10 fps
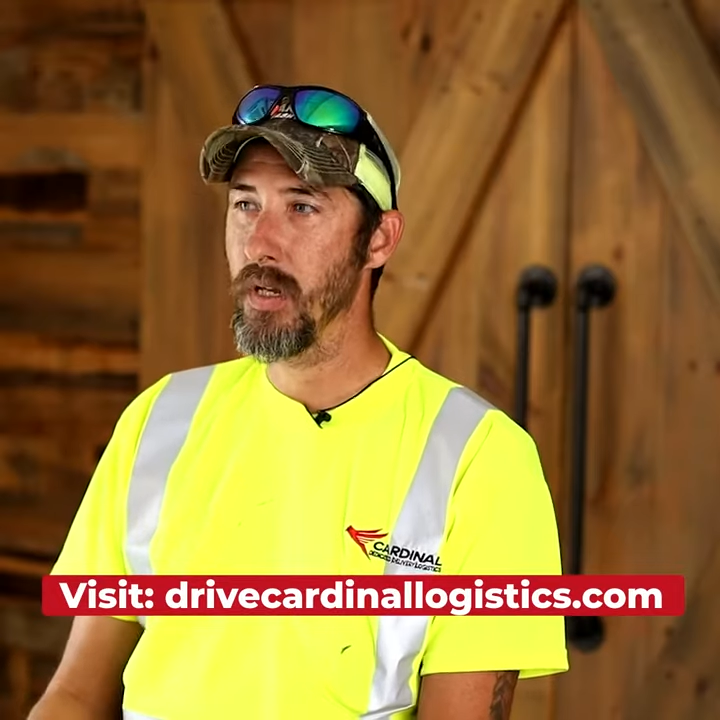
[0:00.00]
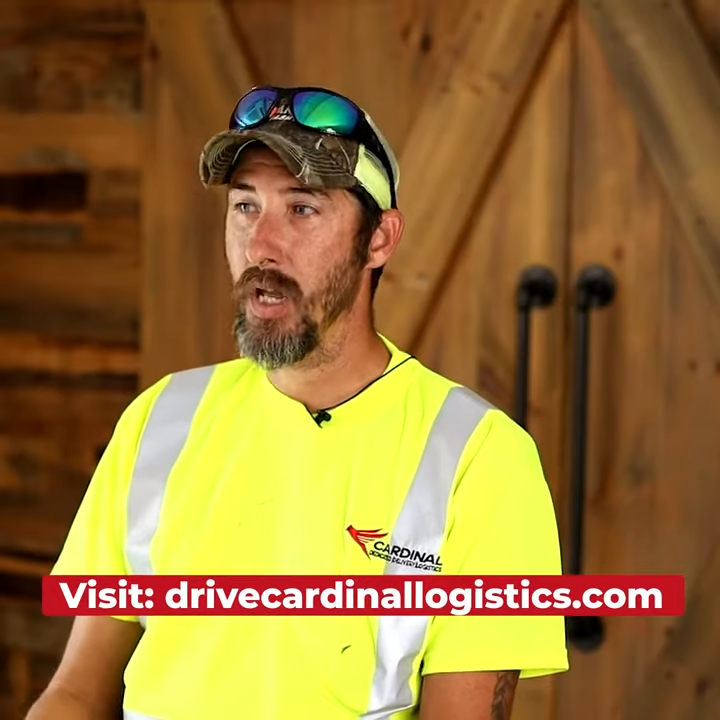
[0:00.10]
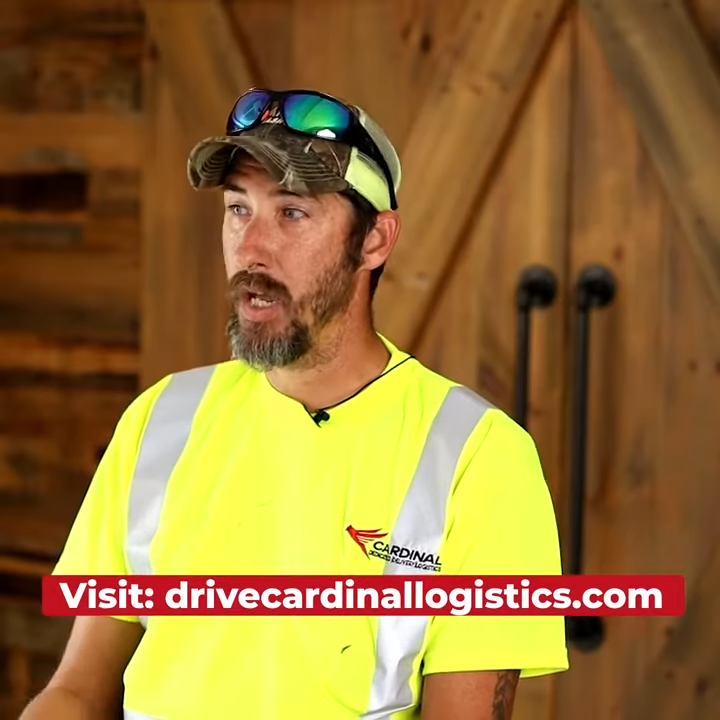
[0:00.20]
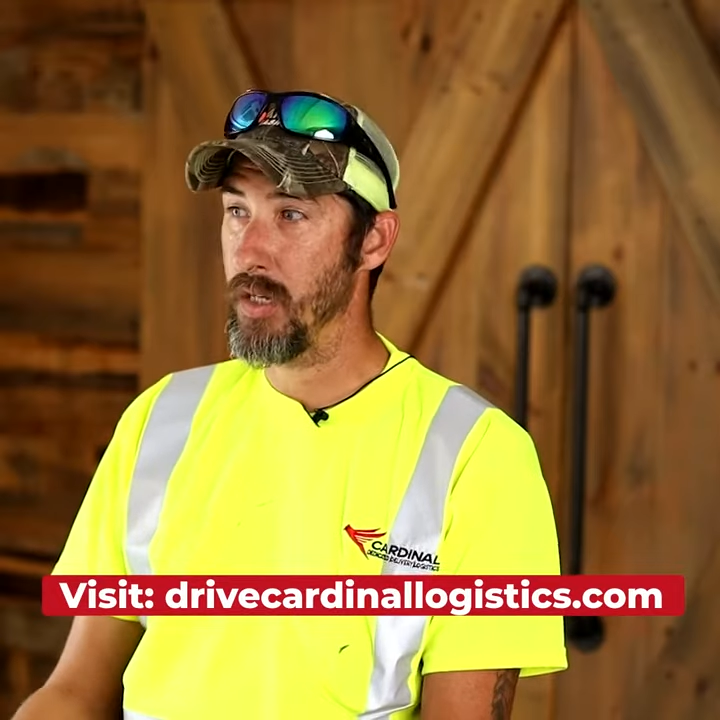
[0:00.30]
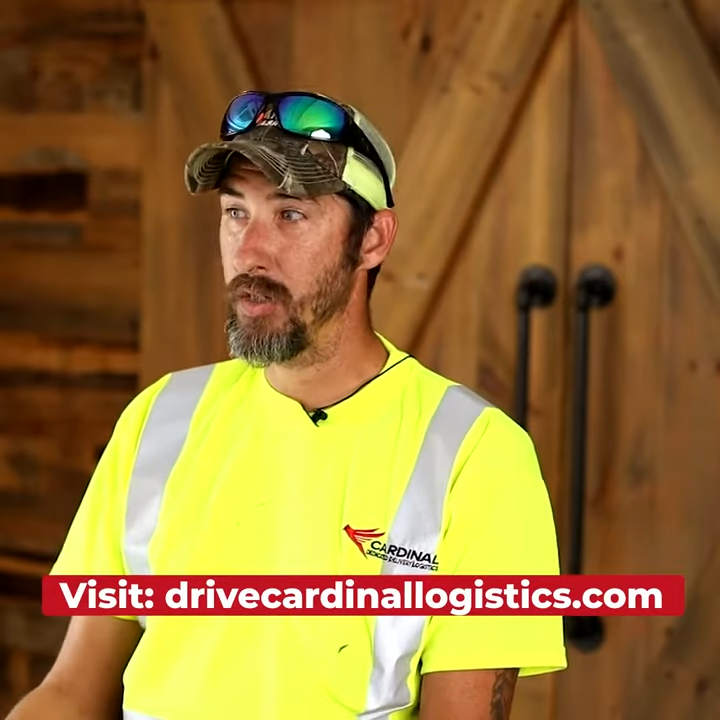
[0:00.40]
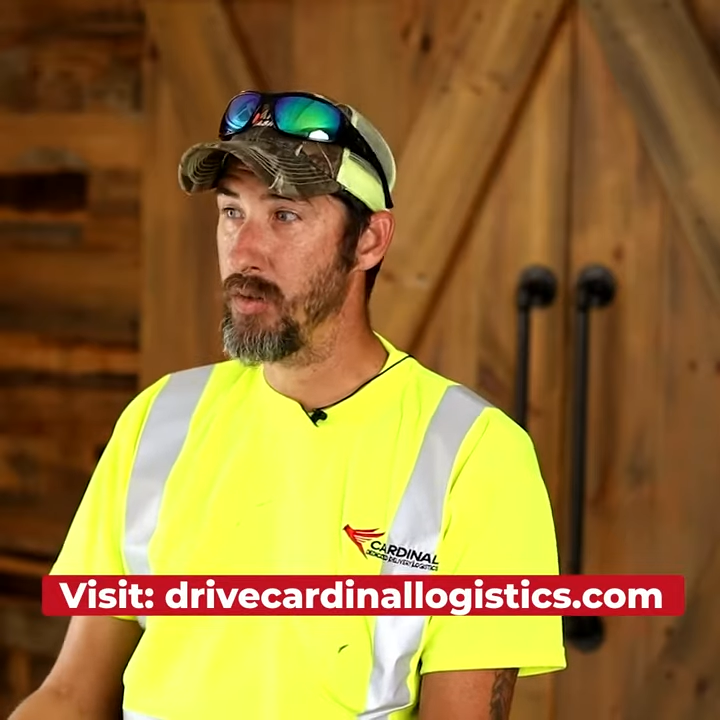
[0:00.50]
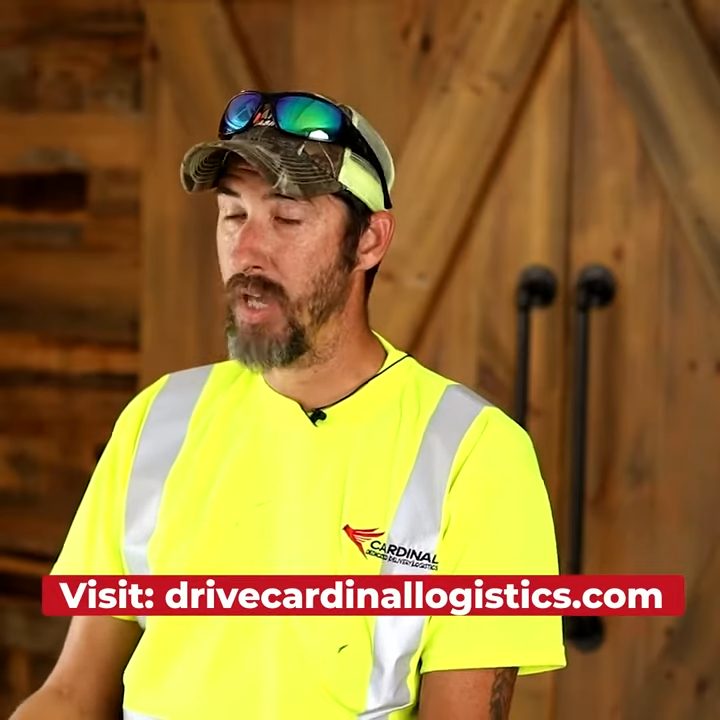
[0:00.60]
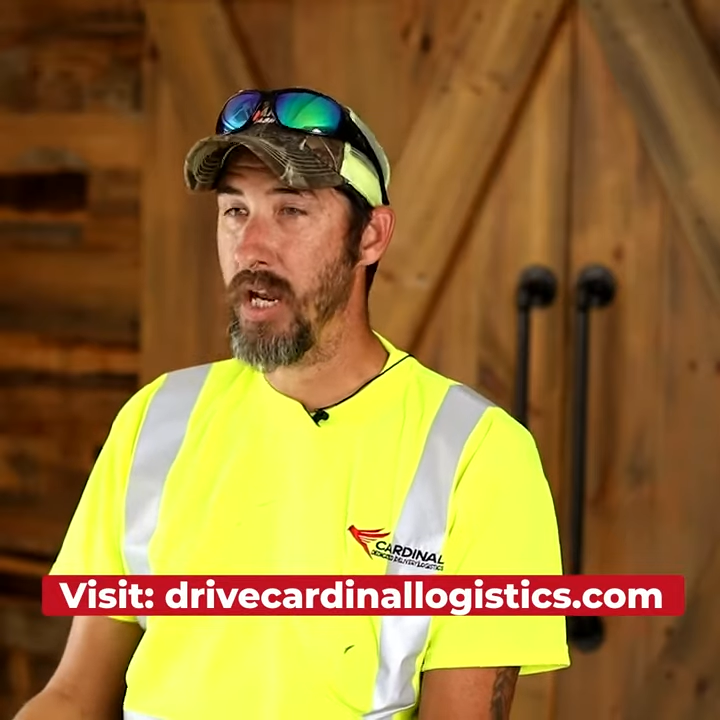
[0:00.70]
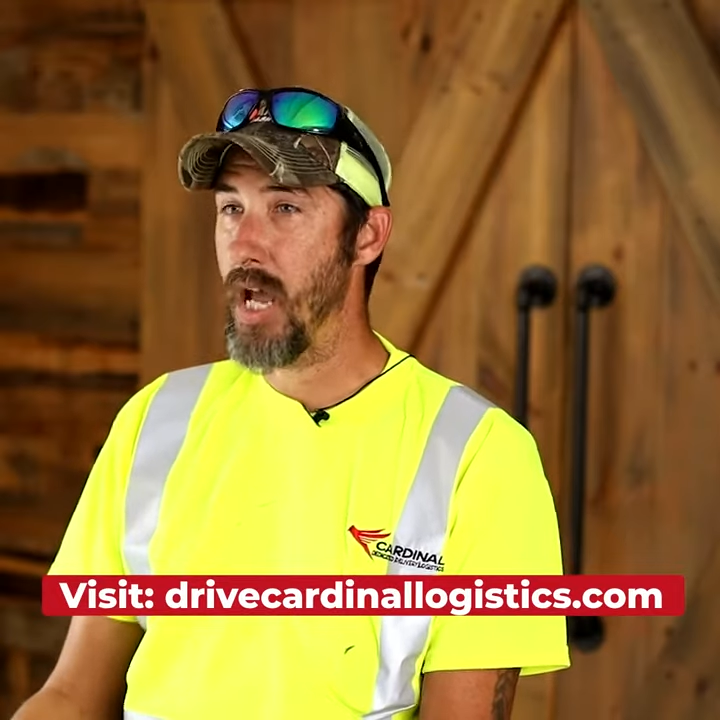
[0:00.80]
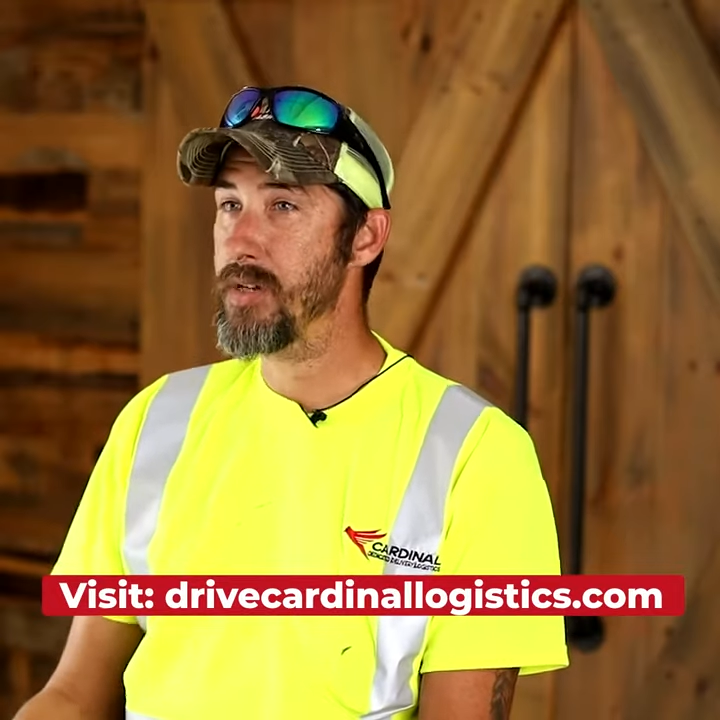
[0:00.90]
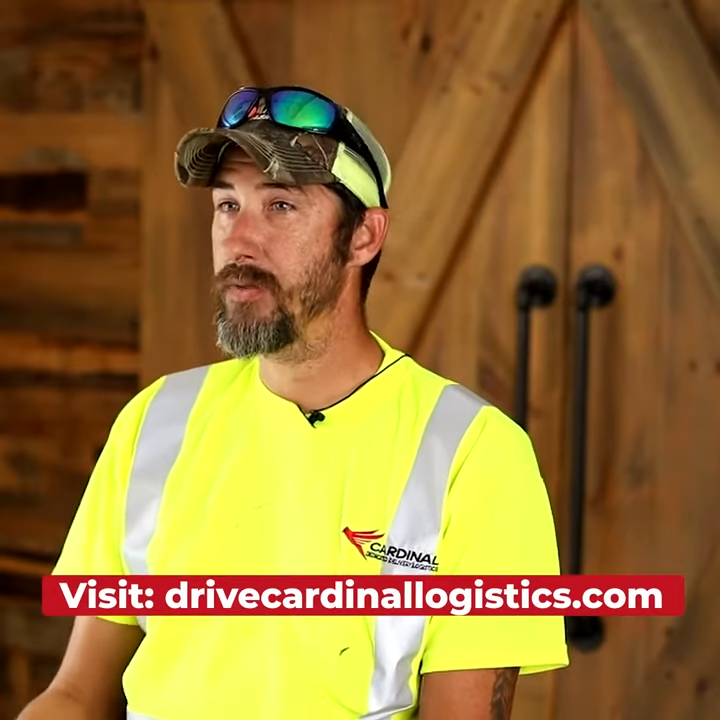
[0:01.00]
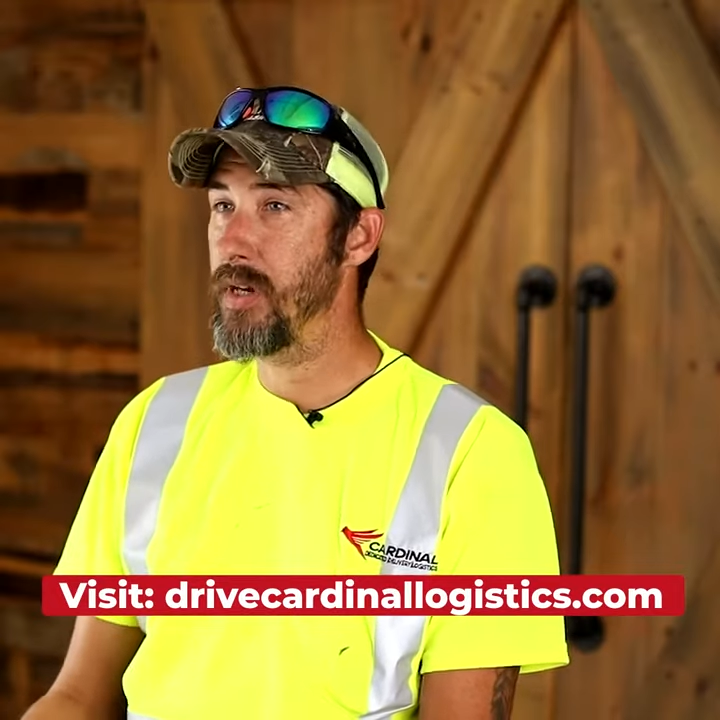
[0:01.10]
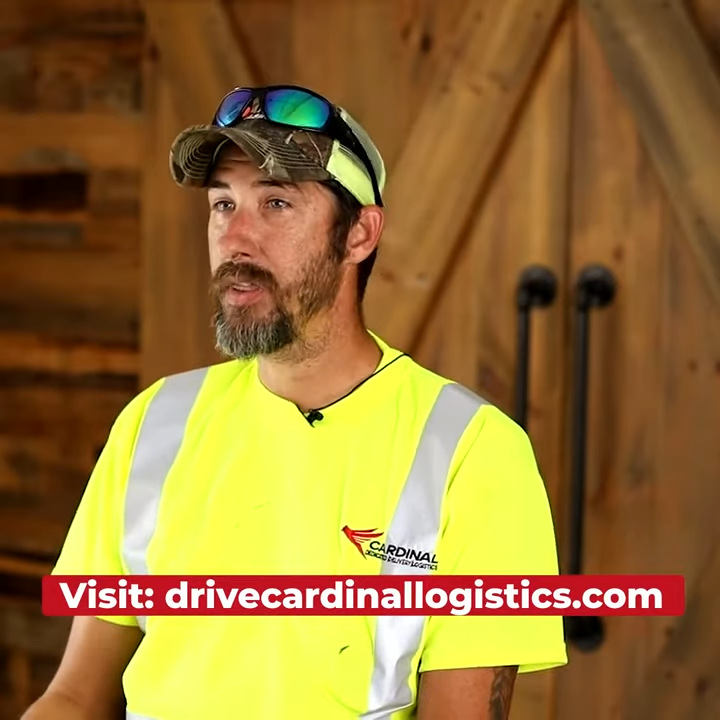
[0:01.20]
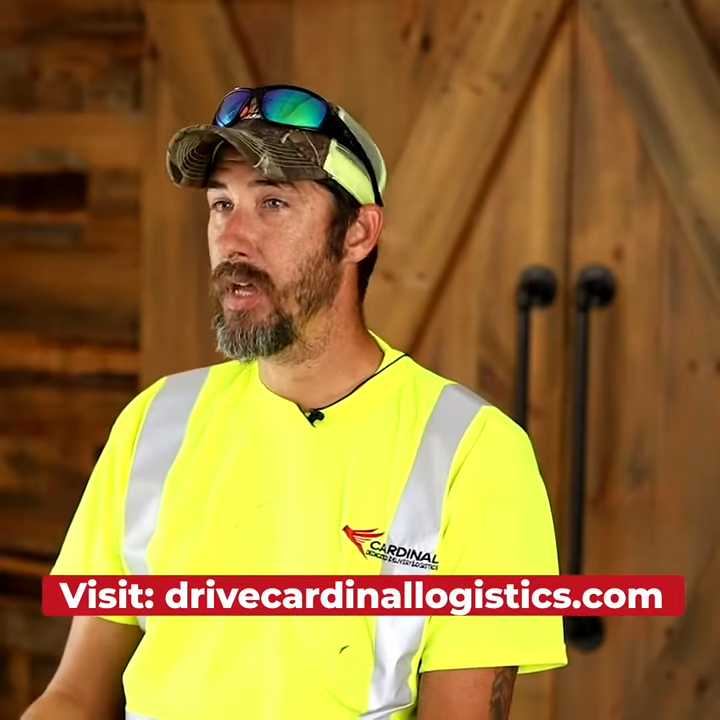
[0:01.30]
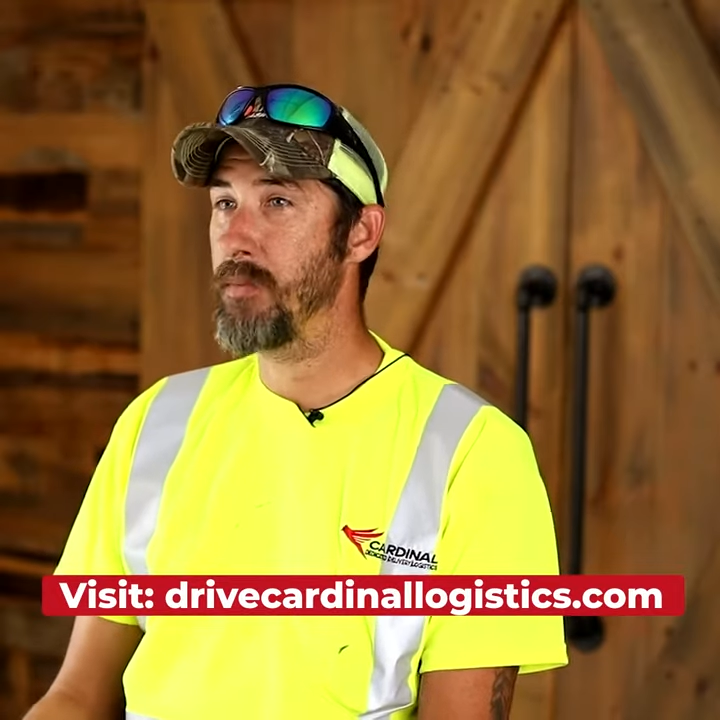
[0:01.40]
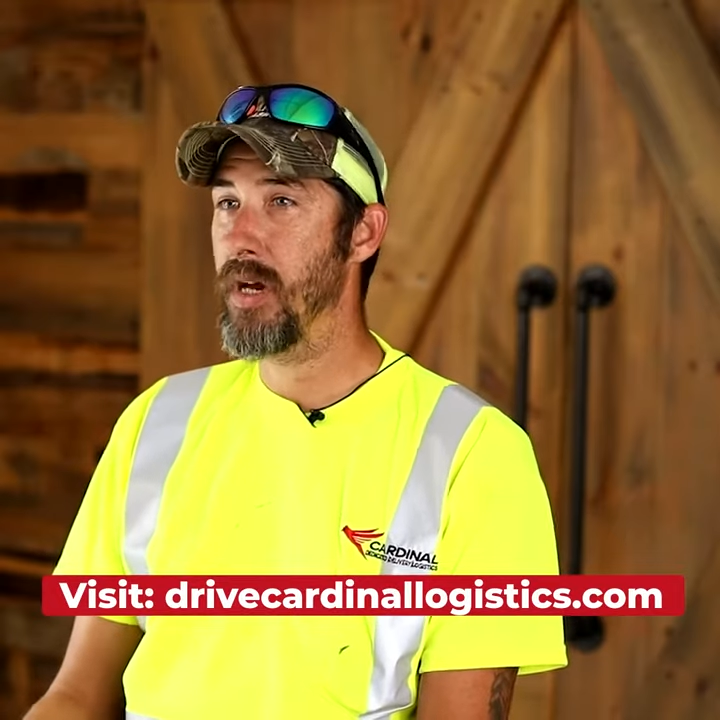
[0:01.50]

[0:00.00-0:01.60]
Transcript: And you can't ask for anything